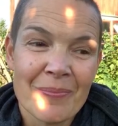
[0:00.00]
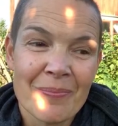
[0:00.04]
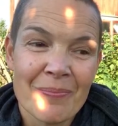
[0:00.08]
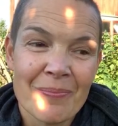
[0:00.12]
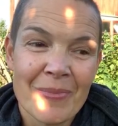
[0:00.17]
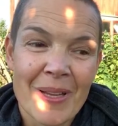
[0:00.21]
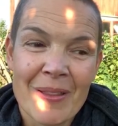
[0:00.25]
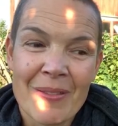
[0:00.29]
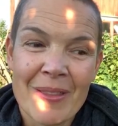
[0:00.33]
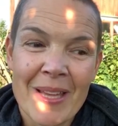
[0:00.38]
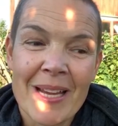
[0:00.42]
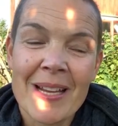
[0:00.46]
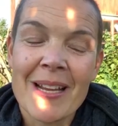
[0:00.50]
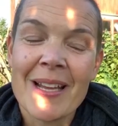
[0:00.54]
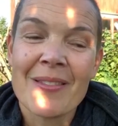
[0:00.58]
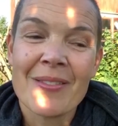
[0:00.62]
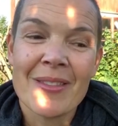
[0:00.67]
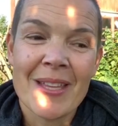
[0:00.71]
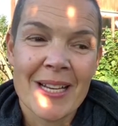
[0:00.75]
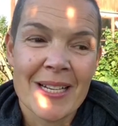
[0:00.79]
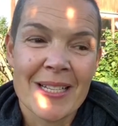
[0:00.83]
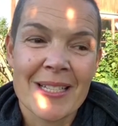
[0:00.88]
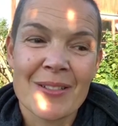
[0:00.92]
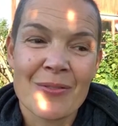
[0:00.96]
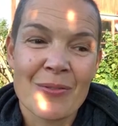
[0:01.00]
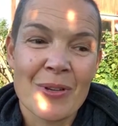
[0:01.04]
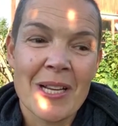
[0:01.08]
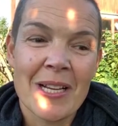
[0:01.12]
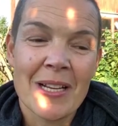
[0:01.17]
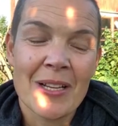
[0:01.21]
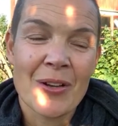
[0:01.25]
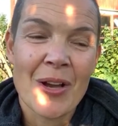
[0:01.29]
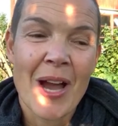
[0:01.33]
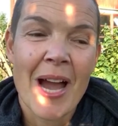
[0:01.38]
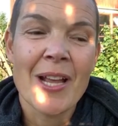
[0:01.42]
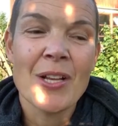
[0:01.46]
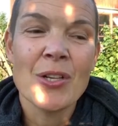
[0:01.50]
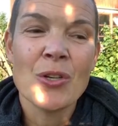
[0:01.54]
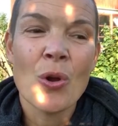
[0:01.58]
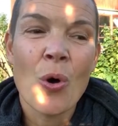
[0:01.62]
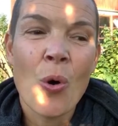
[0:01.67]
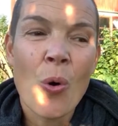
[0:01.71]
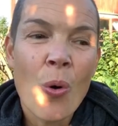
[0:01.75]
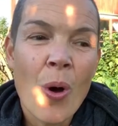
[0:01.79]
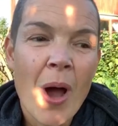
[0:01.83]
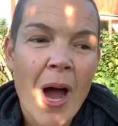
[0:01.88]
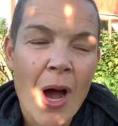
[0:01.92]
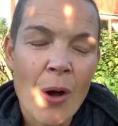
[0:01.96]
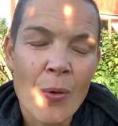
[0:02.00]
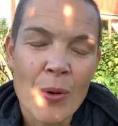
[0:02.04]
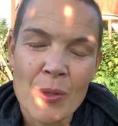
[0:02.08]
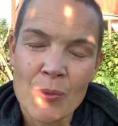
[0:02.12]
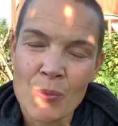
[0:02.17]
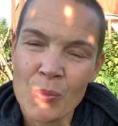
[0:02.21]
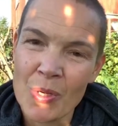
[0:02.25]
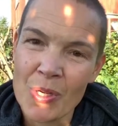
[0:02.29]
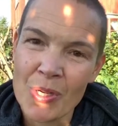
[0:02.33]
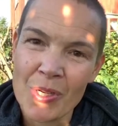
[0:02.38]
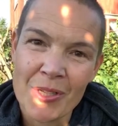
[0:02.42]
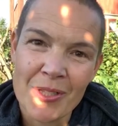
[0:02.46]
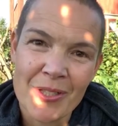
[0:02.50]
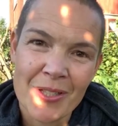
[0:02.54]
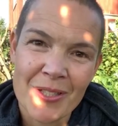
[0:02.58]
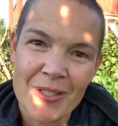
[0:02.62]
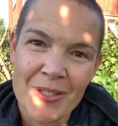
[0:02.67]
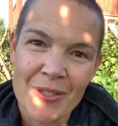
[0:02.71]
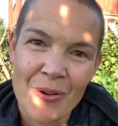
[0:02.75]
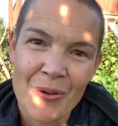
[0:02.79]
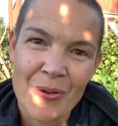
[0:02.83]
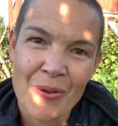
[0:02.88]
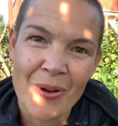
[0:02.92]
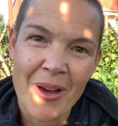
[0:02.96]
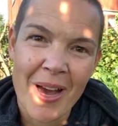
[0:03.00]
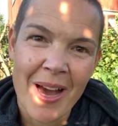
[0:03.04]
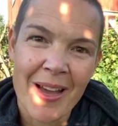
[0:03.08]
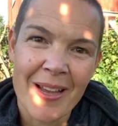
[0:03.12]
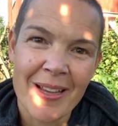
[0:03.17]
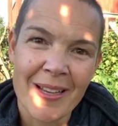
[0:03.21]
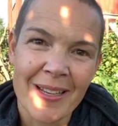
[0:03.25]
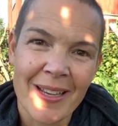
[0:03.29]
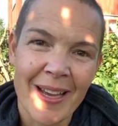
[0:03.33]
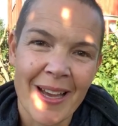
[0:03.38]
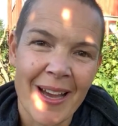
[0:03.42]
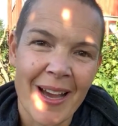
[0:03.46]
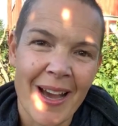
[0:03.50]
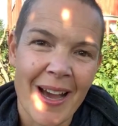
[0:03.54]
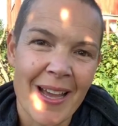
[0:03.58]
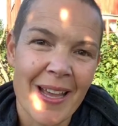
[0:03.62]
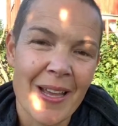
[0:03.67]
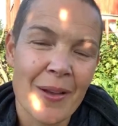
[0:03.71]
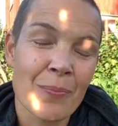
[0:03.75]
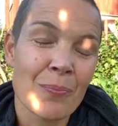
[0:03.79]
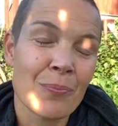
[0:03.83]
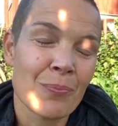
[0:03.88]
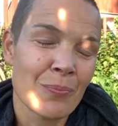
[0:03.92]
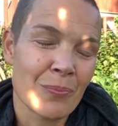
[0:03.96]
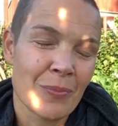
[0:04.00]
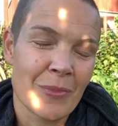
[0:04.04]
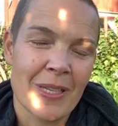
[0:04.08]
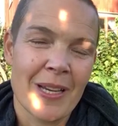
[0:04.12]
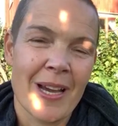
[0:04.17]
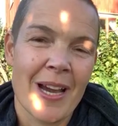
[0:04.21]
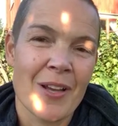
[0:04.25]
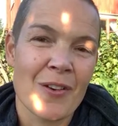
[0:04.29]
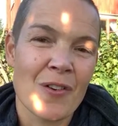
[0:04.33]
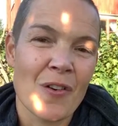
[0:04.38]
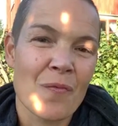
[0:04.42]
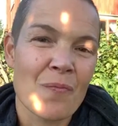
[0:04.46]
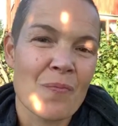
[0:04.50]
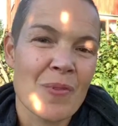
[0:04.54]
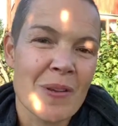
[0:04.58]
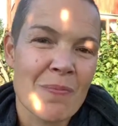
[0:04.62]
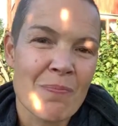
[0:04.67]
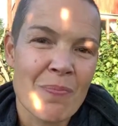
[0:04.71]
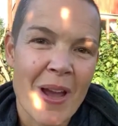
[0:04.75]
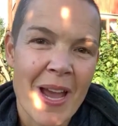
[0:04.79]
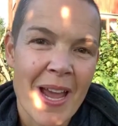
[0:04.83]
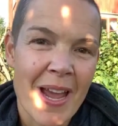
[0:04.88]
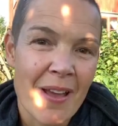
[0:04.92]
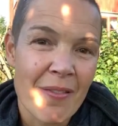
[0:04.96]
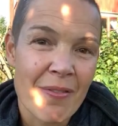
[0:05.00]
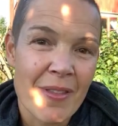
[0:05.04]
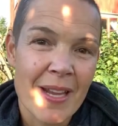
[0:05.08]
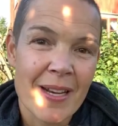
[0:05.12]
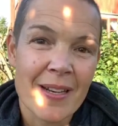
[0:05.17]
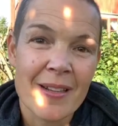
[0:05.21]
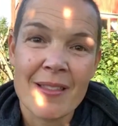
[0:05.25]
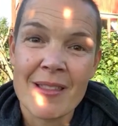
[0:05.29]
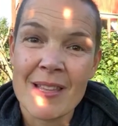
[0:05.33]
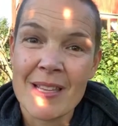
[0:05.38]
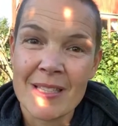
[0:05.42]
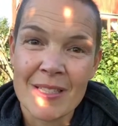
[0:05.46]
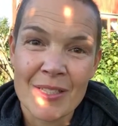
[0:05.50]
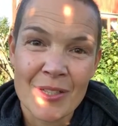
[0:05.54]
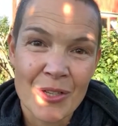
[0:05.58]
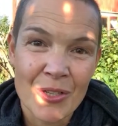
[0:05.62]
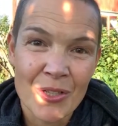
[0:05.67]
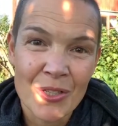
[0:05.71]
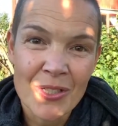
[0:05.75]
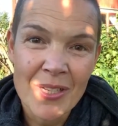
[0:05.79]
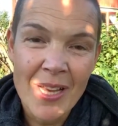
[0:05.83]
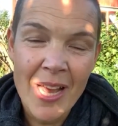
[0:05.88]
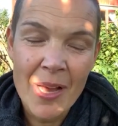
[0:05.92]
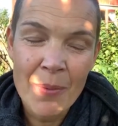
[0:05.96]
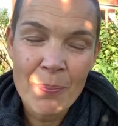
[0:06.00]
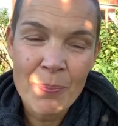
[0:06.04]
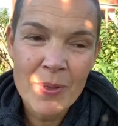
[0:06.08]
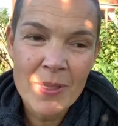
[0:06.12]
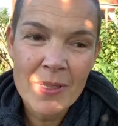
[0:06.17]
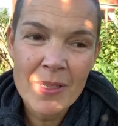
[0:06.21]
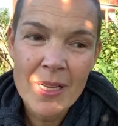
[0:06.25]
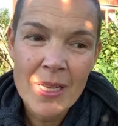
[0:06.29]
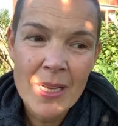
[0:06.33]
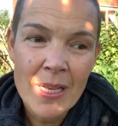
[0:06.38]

that's really good. I know how it works, so I am kind of prepared that this could happen.